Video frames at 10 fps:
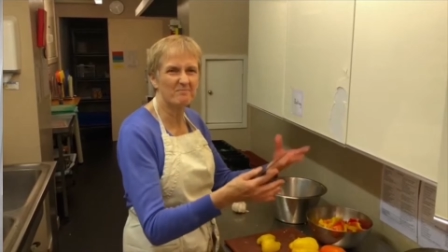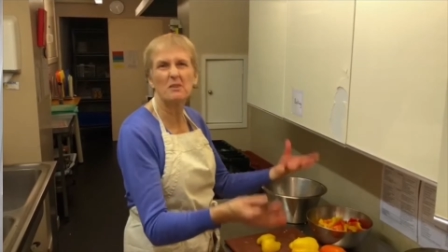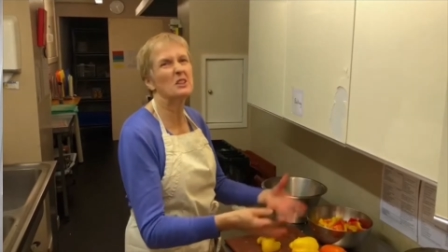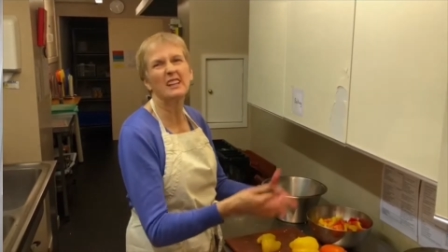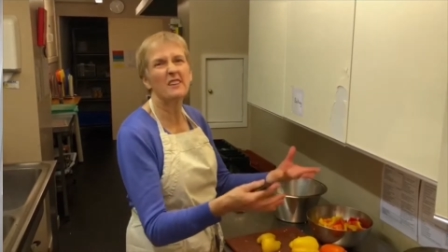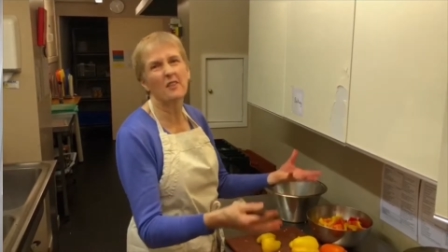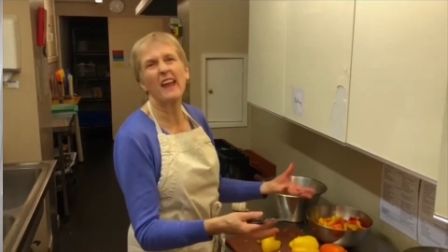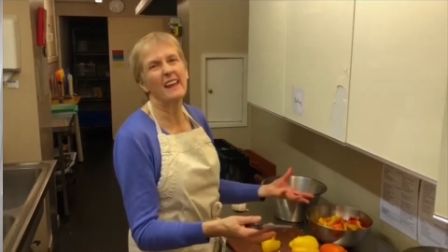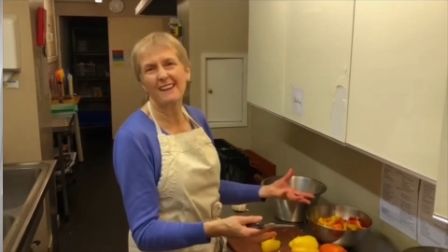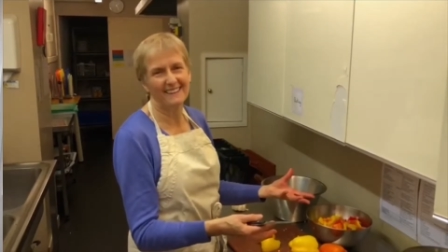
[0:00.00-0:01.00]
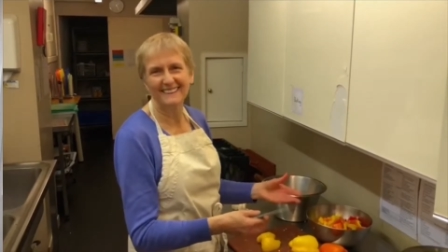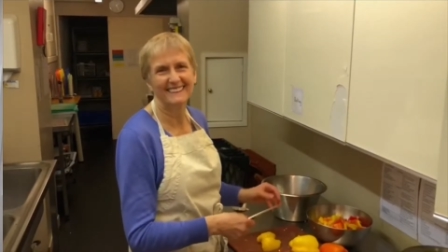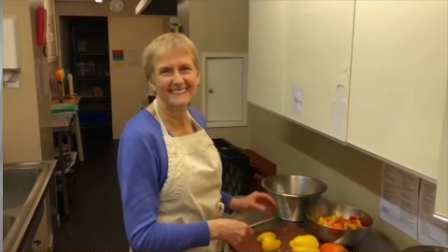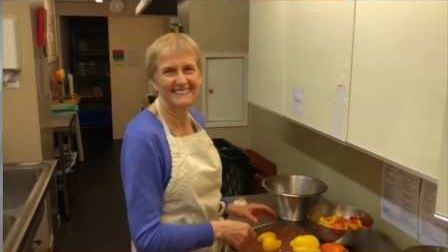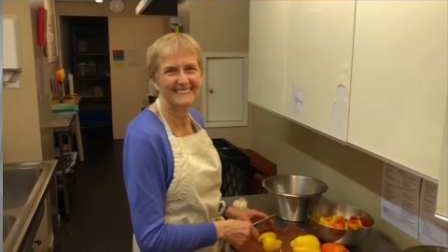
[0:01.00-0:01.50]
pudding thing.
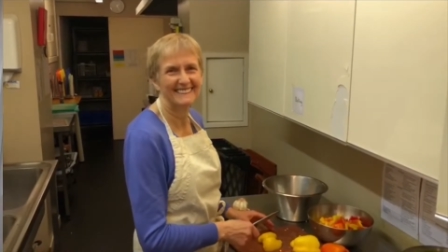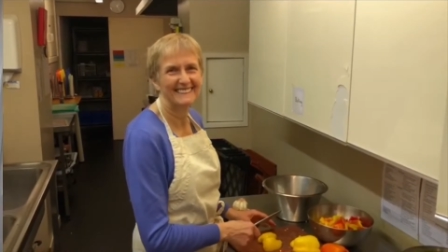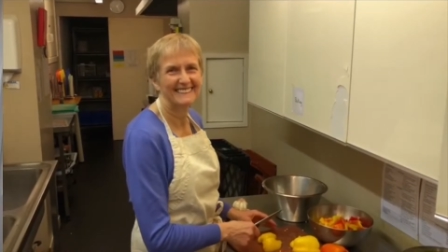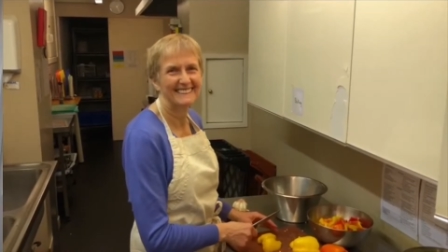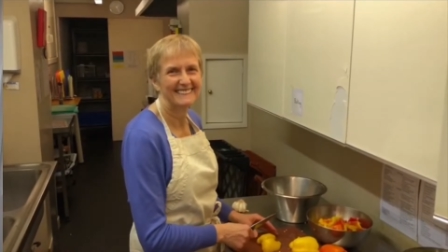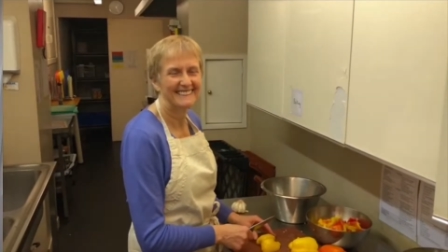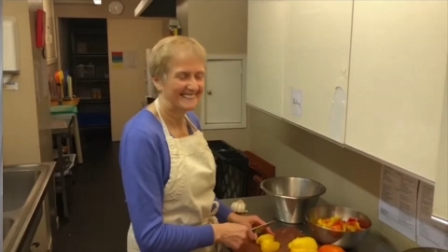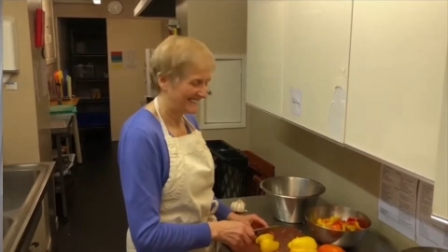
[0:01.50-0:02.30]
Sounds good.